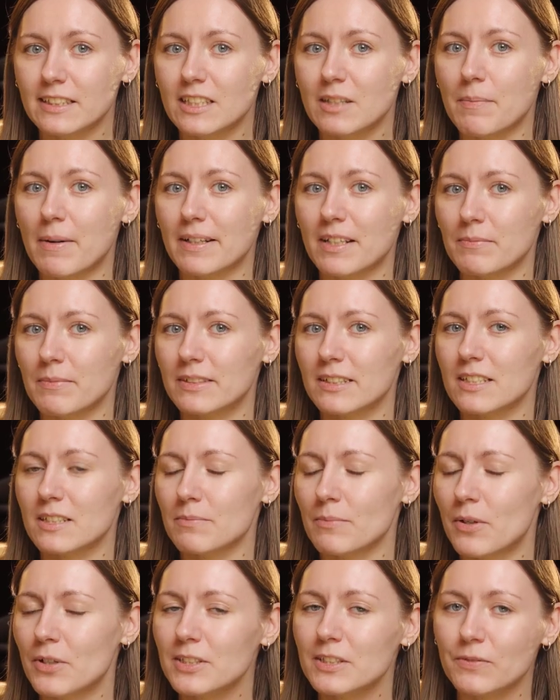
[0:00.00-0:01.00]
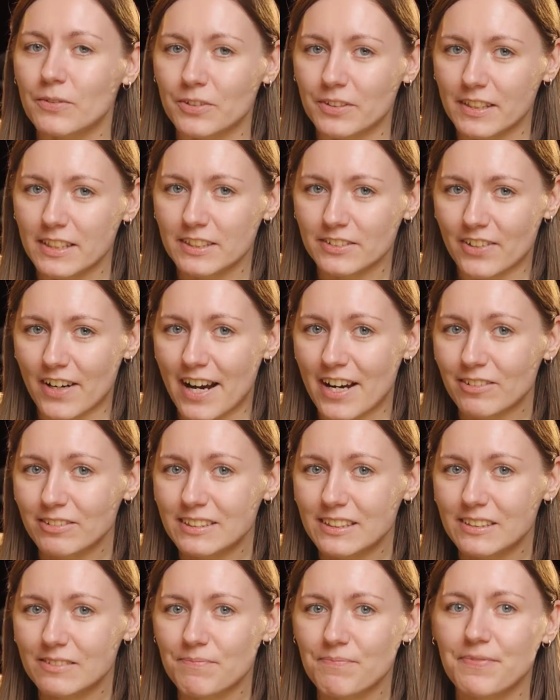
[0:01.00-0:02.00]
this is the part that matters most for this
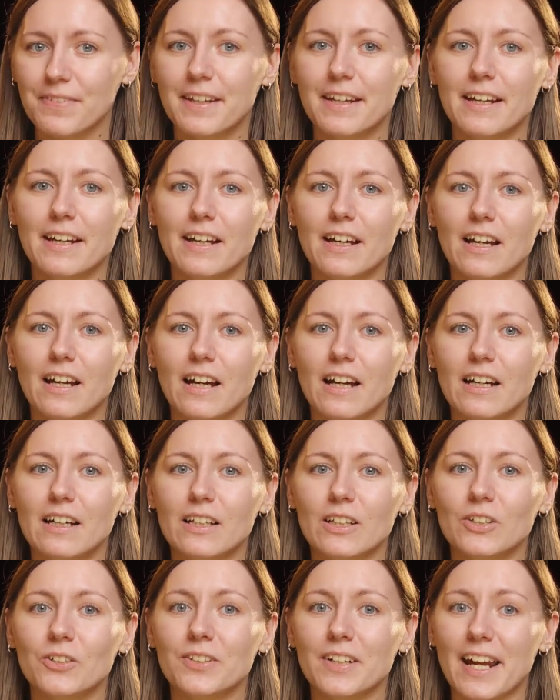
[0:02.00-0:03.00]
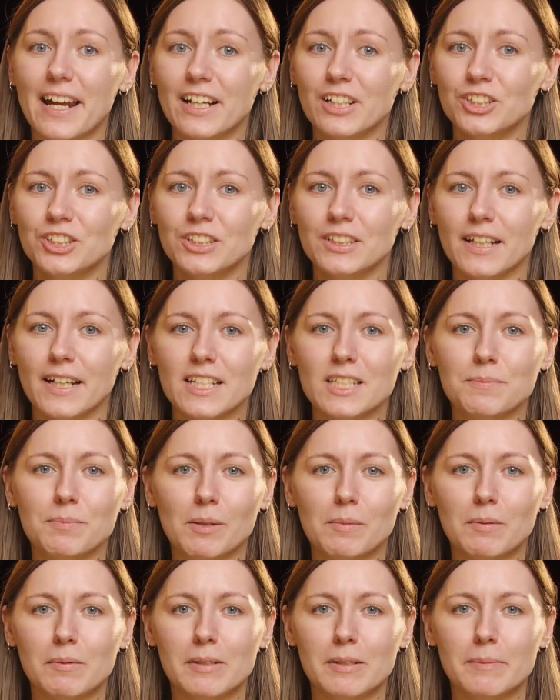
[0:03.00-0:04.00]
crowd, your engine has
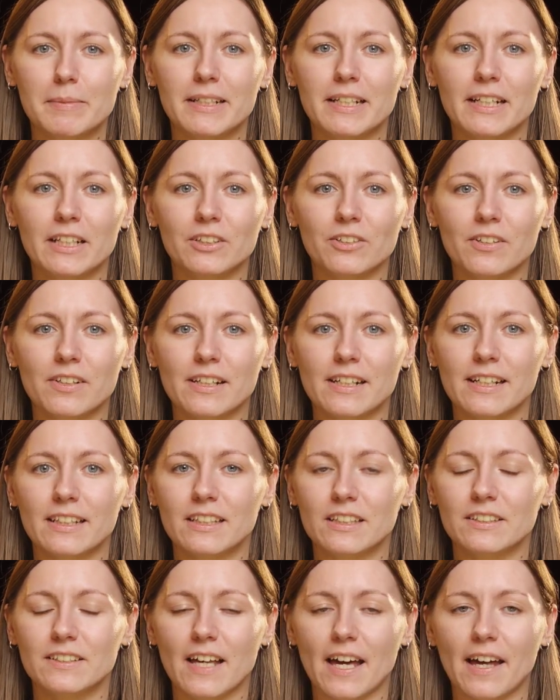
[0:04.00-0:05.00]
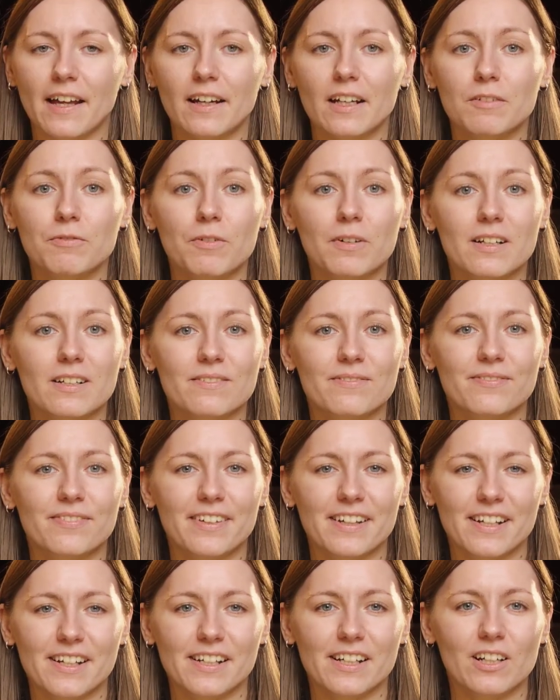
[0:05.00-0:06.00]
probably been ignoring it entirely for a
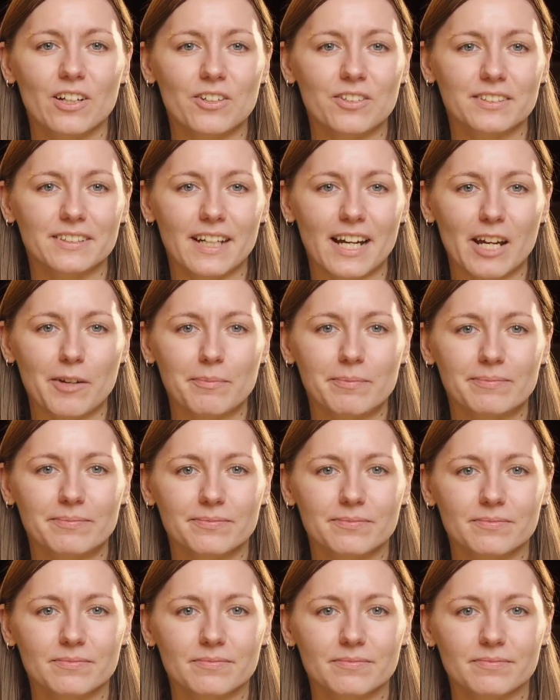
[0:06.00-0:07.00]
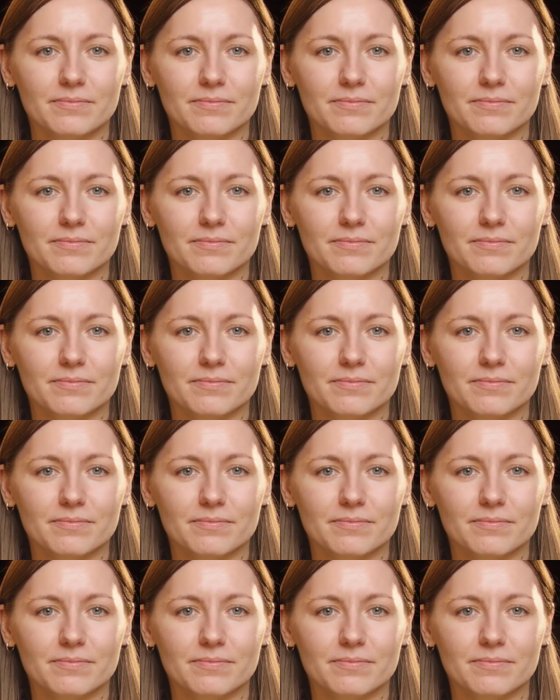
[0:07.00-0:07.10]
very long time.